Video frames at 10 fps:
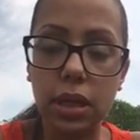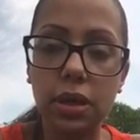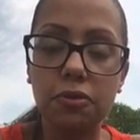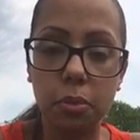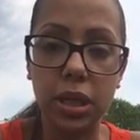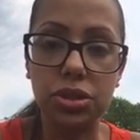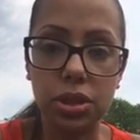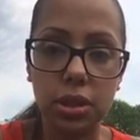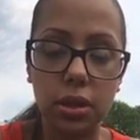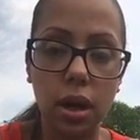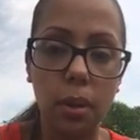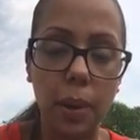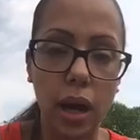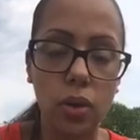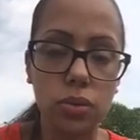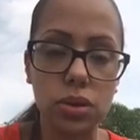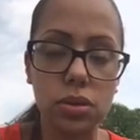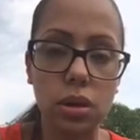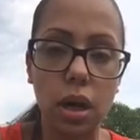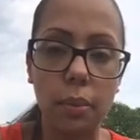information about
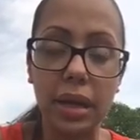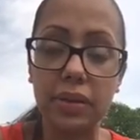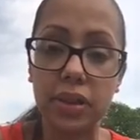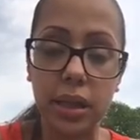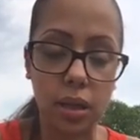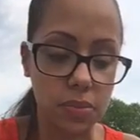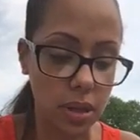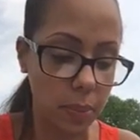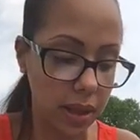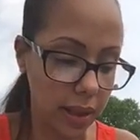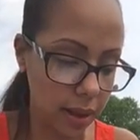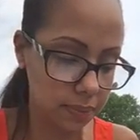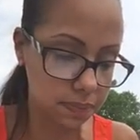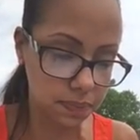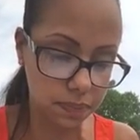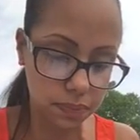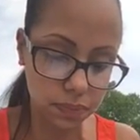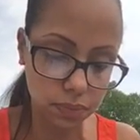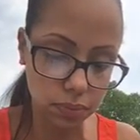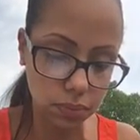um, anything that comes up on
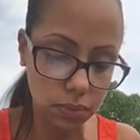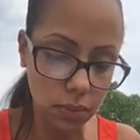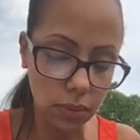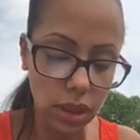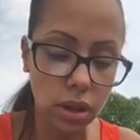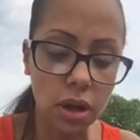that.